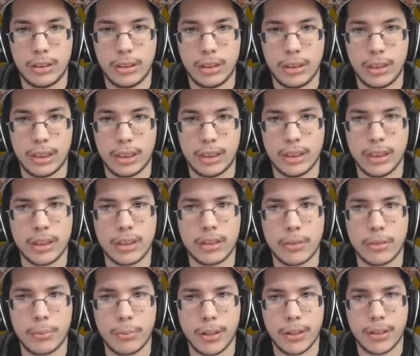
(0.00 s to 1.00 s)
let's talk to my
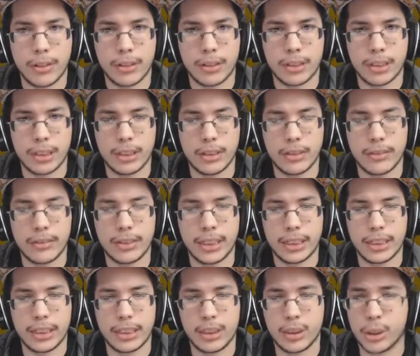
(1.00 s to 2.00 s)
mother, because I know that
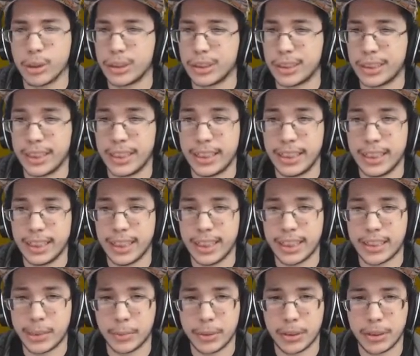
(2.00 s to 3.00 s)
she told us in the
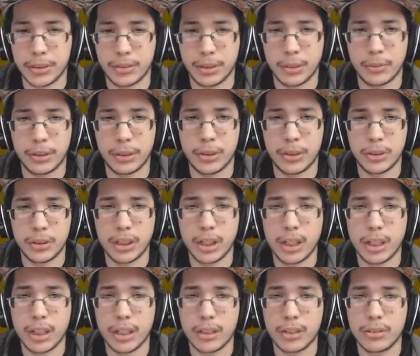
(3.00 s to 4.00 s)
last episode that we should
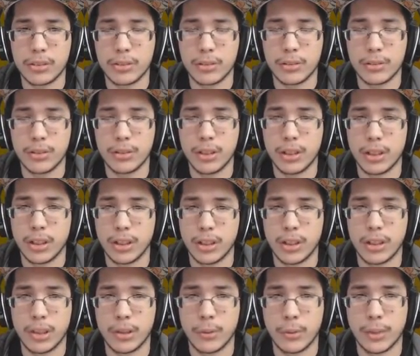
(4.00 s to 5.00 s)
talk to
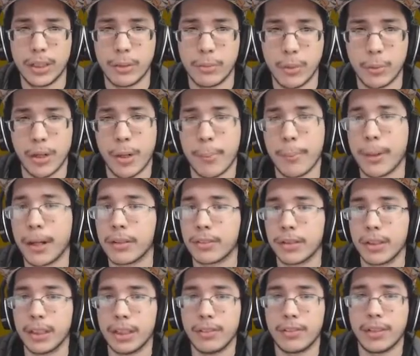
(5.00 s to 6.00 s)
her whenever we're about to
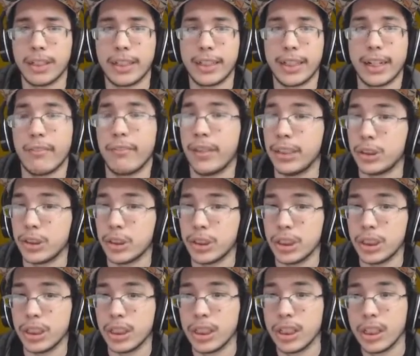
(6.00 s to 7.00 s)
leave on an adventure.
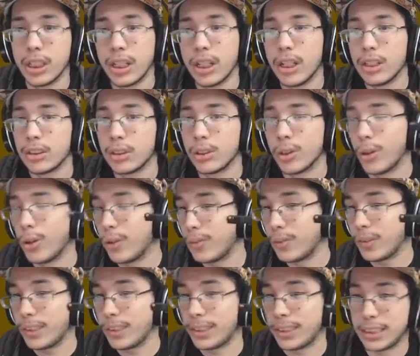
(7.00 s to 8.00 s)
So
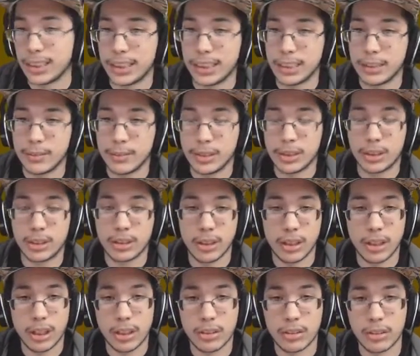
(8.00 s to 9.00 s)
hopefully she gives us good
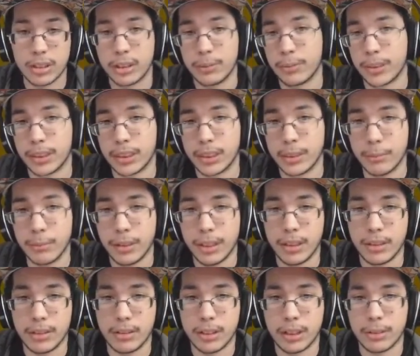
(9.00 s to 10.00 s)
luck, or gives us
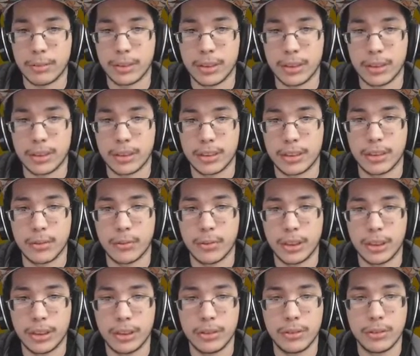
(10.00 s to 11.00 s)
something, or gives us the running
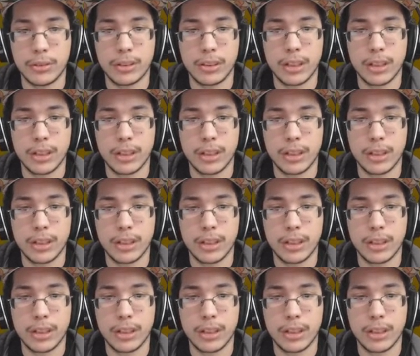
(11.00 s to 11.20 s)
shoes.